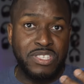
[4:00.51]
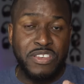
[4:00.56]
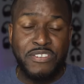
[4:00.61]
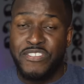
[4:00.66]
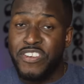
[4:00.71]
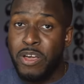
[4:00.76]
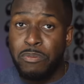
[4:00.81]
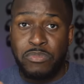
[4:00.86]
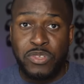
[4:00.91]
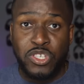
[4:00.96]

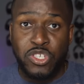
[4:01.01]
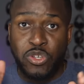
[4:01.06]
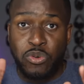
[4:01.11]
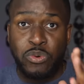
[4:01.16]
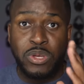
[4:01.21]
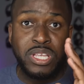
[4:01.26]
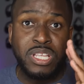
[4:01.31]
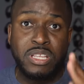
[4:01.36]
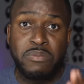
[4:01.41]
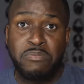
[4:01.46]
divvy up the
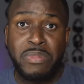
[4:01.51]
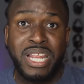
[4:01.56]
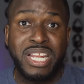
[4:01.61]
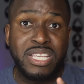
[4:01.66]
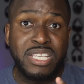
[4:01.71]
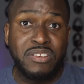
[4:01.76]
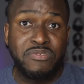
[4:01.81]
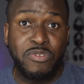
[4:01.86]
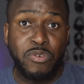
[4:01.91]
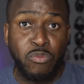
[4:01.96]
screen in
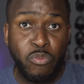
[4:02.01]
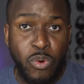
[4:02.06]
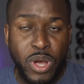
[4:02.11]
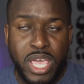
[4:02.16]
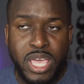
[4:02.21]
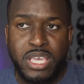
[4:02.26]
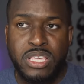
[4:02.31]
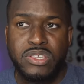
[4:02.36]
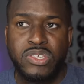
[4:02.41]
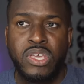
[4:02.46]
many different
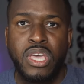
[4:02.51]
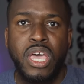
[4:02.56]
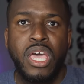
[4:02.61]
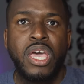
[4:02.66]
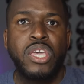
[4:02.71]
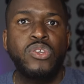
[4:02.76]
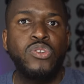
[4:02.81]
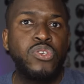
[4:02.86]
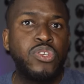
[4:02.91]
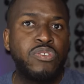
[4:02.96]
ways,
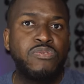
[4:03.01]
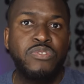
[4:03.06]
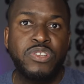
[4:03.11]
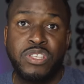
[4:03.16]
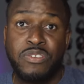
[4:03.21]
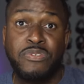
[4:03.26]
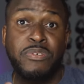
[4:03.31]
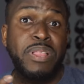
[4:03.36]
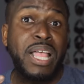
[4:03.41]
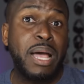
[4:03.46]
use it for
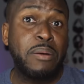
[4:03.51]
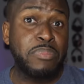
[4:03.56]
different